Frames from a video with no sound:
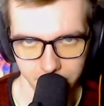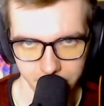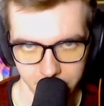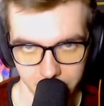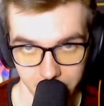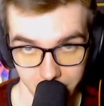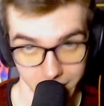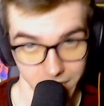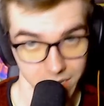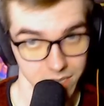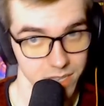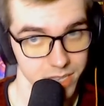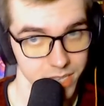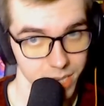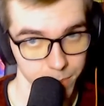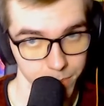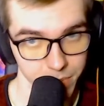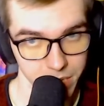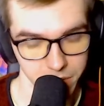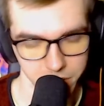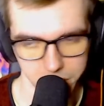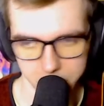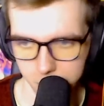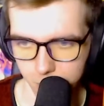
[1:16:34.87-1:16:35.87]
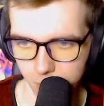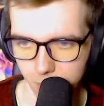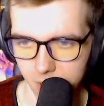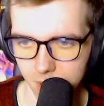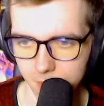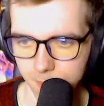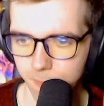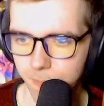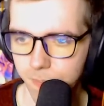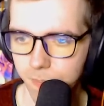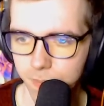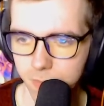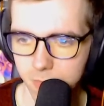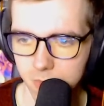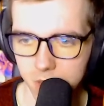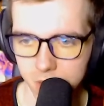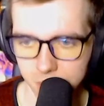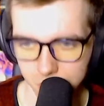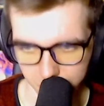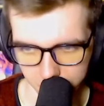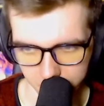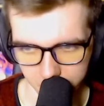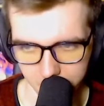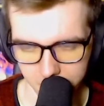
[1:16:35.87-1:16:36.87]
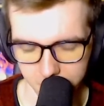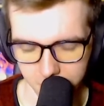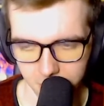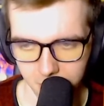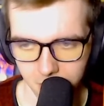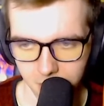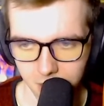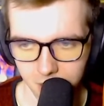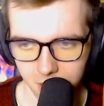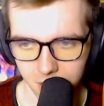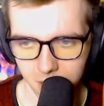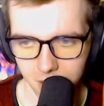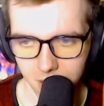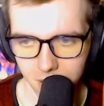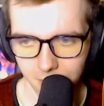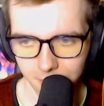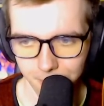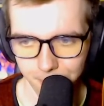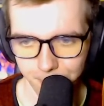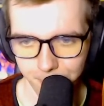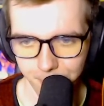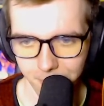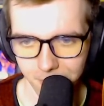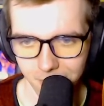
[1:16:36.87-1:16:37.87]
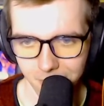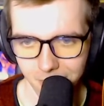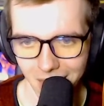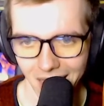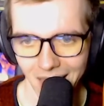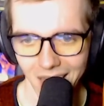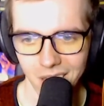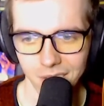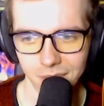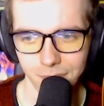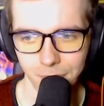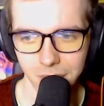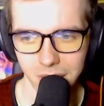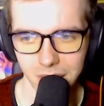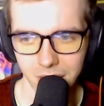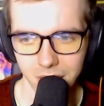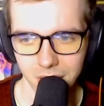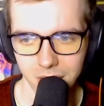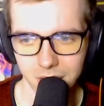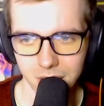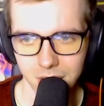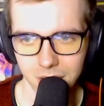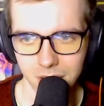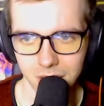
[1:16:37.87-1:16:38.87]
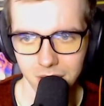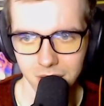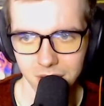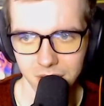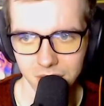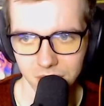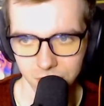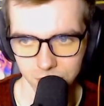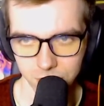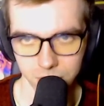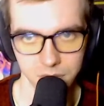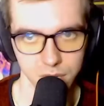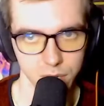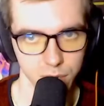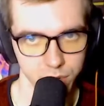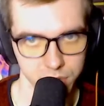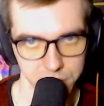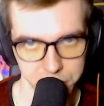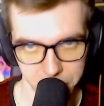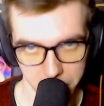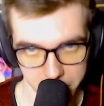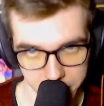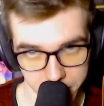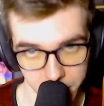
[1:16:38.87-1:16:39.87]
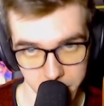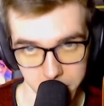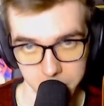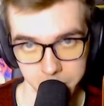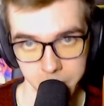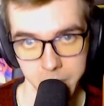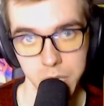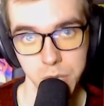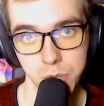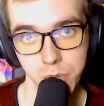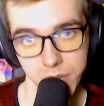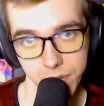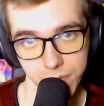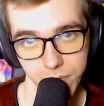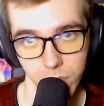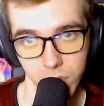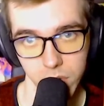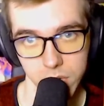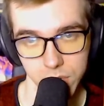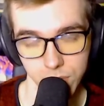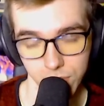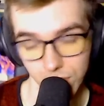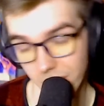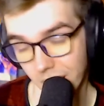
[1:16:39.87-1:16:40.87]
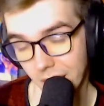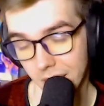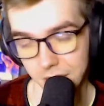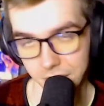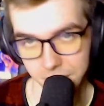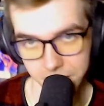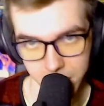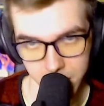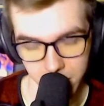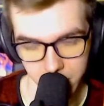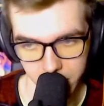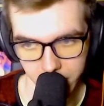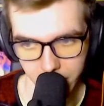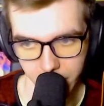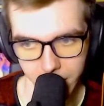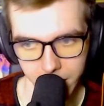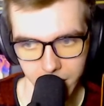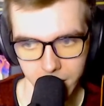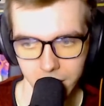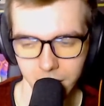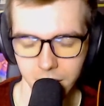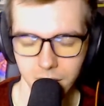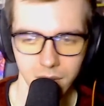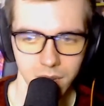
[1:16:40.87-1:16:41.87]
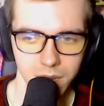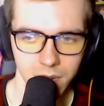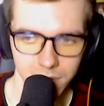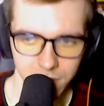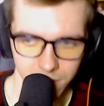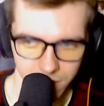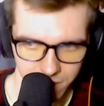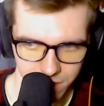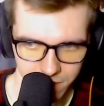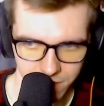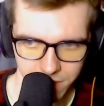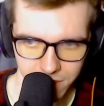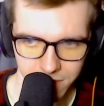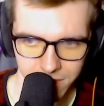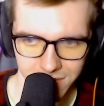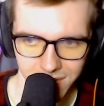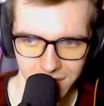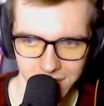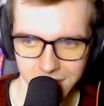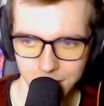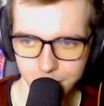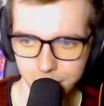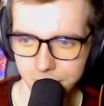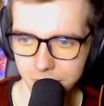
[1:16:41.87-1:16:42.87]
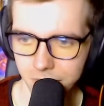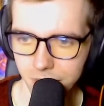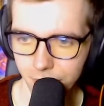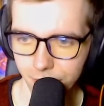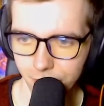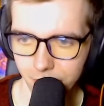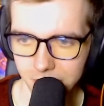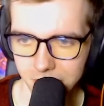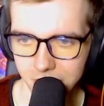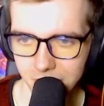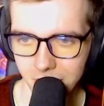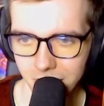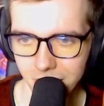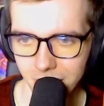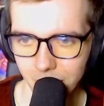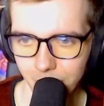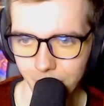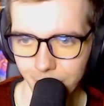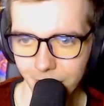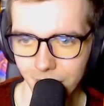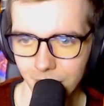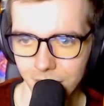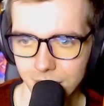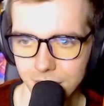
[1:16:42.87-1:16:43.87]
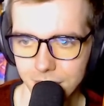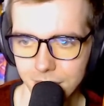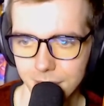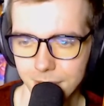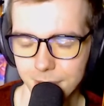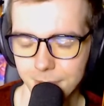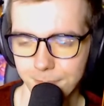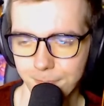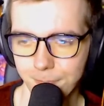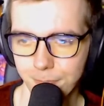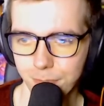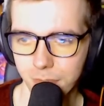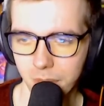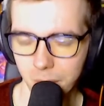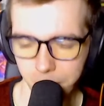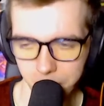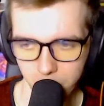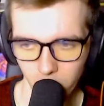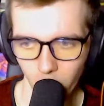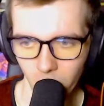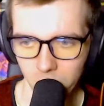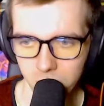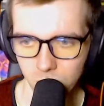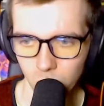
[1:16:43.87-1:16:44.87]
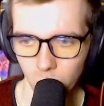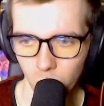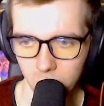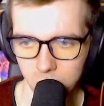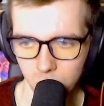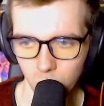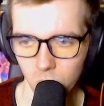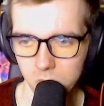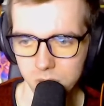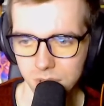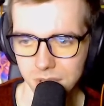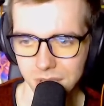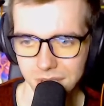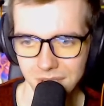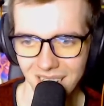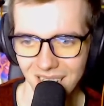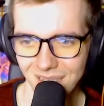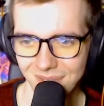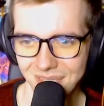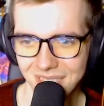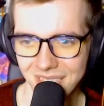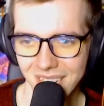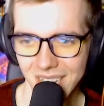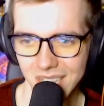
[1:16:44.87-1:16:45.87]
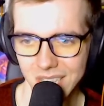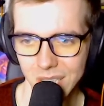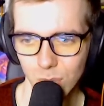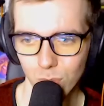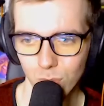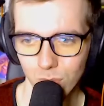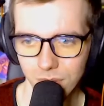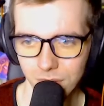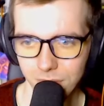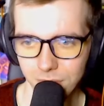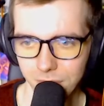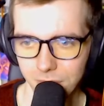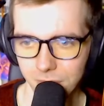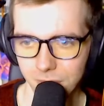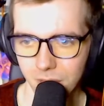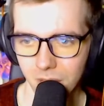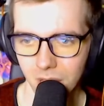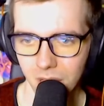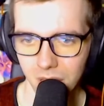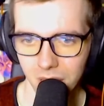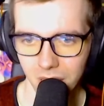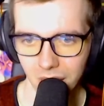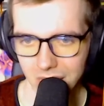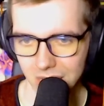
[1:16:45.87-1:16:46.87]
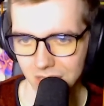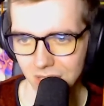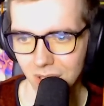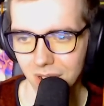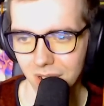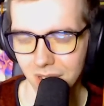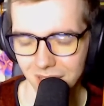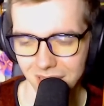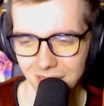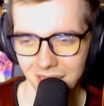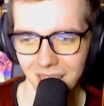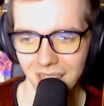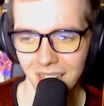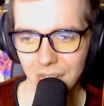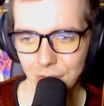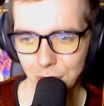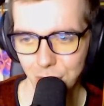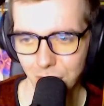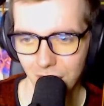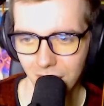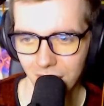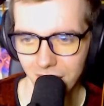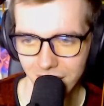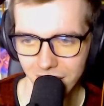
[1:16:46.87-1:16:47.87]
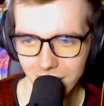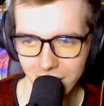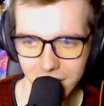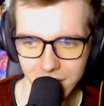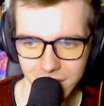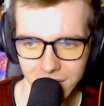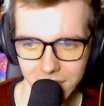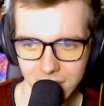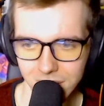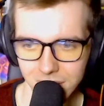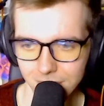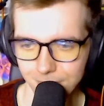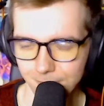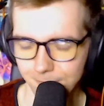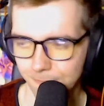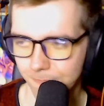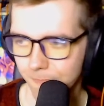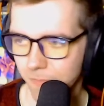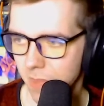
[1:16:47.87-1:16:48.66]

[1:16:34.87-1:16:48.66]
linked down below as well, so you can have me do the Christian documentary voice for anything you like. Did some stuff recently about um, people want, want, wanting to have sex with like Sonic the Hedgehog and um,